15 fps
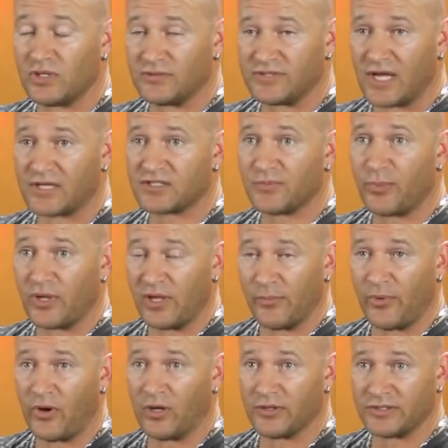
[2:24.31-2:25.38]
I was actually playing
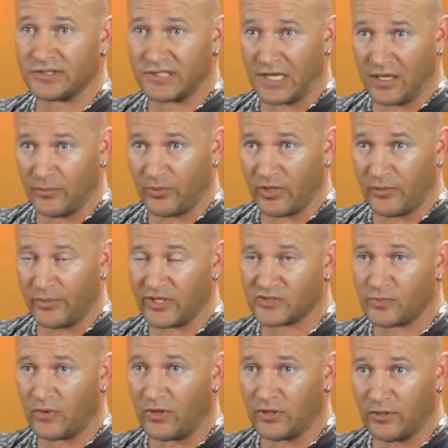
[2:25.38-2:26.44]
ball at the time, playing
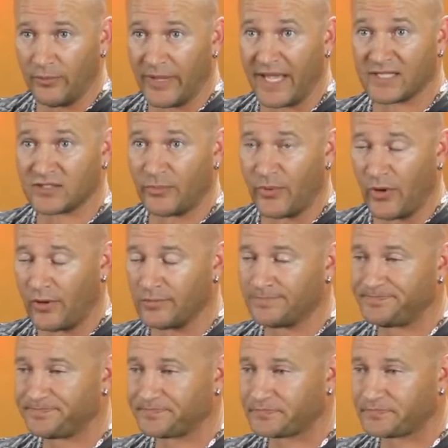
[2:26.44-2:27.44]
baseball and basketball.